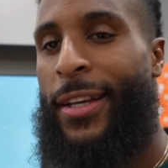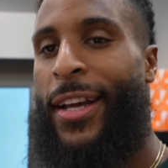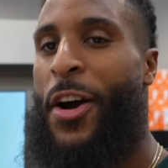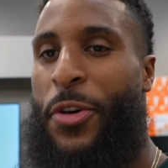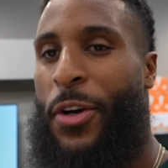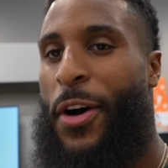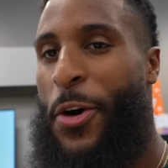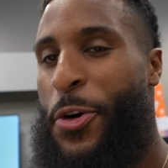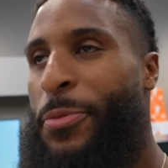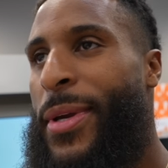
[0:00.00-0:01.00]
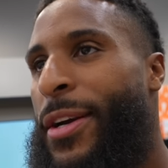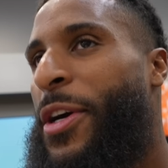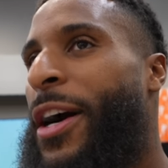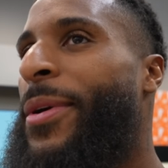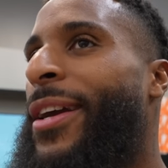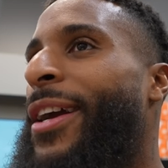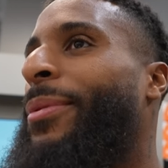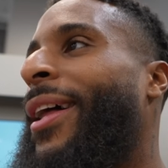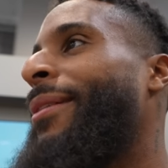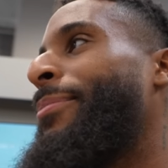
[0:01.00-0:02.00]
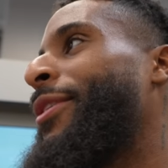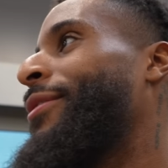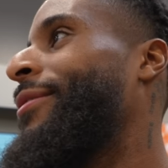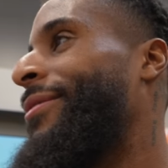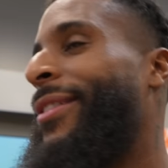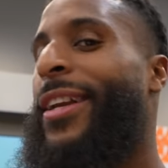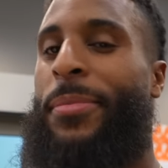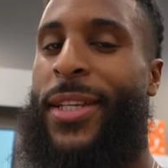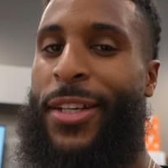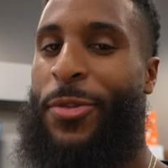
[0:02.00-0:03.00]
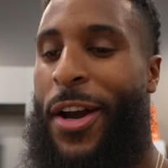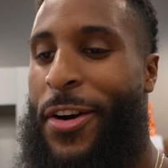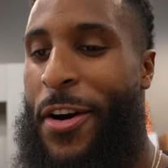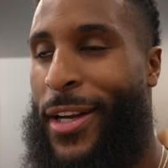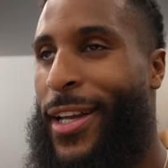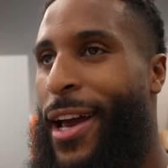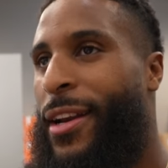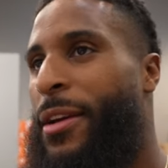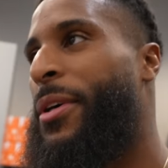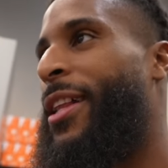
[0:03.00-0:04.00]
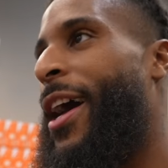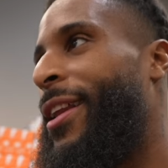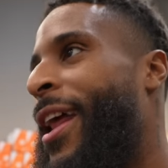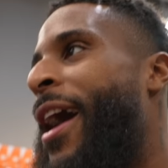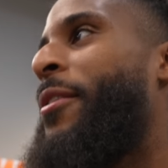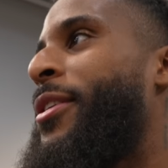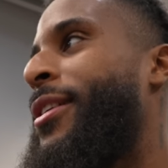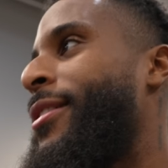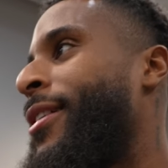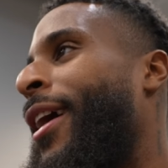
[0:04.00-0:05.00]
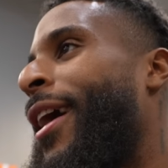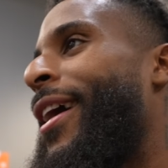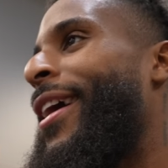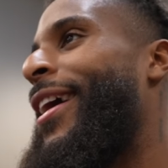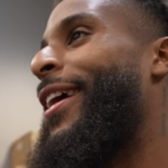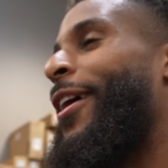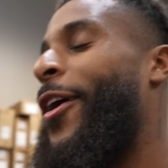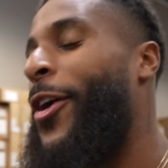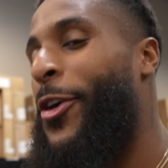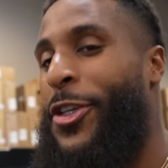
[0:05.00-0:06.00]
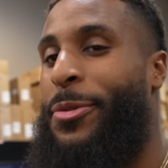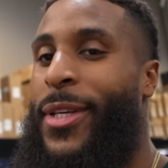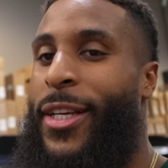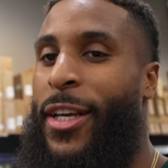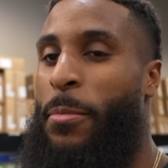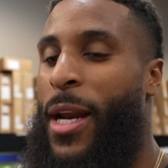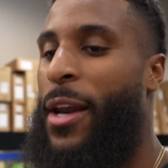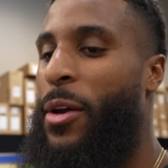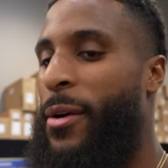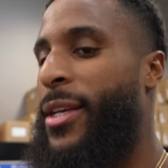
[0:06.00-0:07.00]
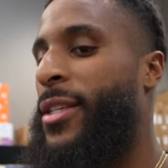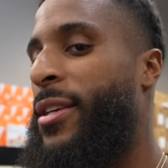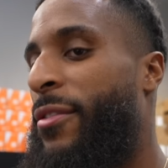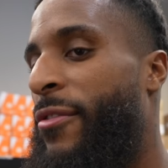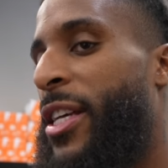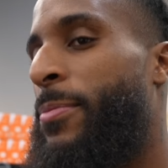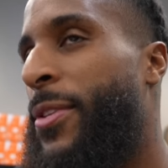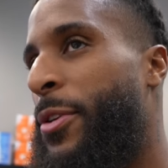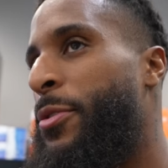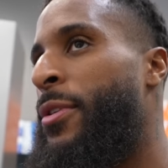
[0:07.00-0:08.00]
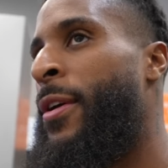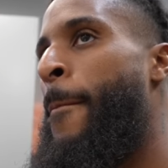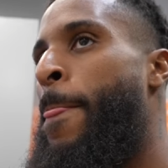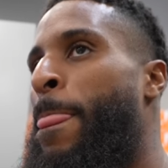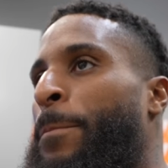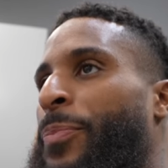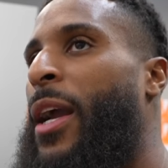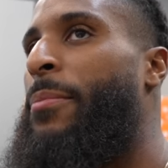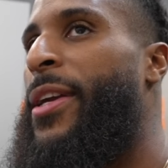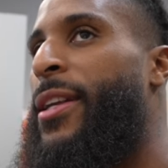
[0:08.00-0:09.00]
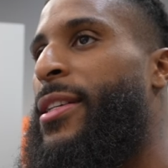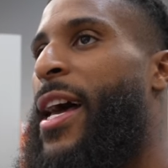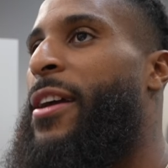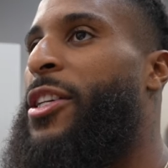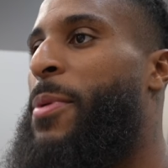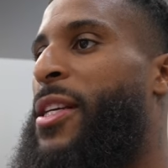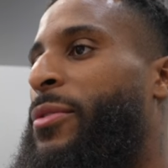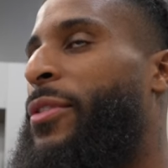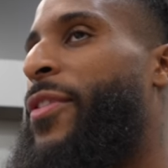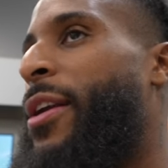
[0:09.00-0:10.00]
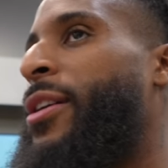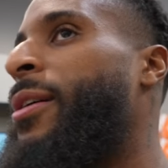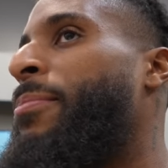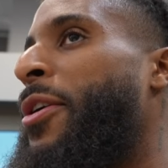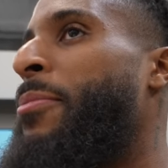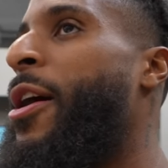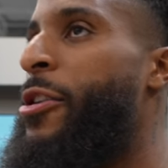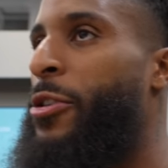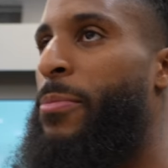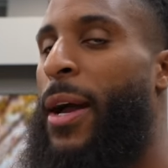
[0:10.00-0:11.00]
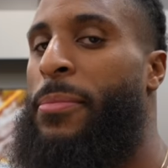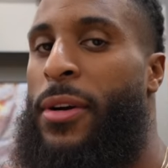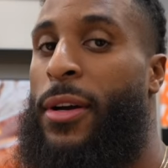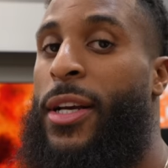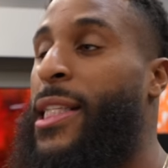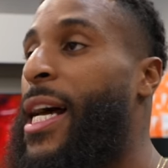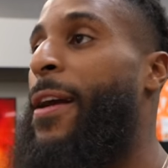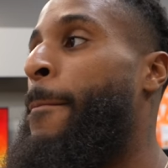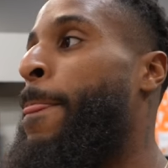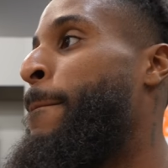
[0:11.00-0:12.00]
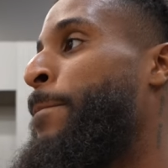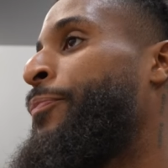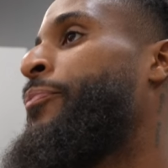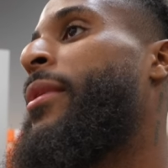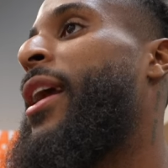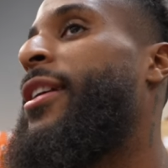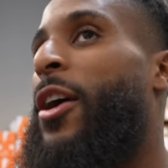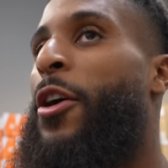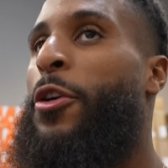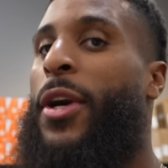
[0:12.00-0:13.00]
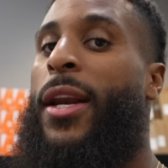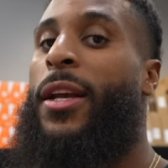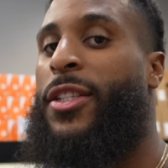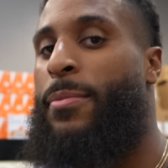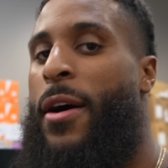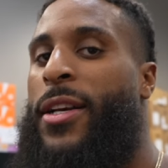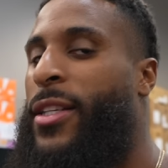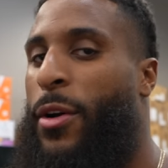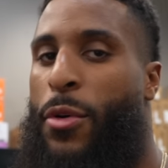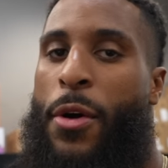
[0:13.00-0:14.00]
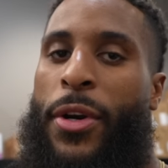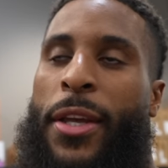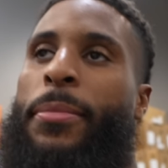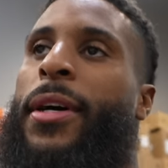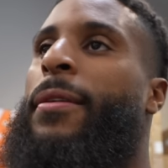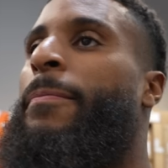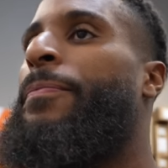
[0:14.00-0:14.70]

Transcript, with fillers: I don't know, old me would come in here be like, boom. You know what I'm saying? Swipe card, get out of there. But like now it's just, it irks me. But I know this is an investment too. I mean, it's like, especially with Final Cut Pro, my old MacBook, it's like, it's old and it's small. There's nothing wrong with it, but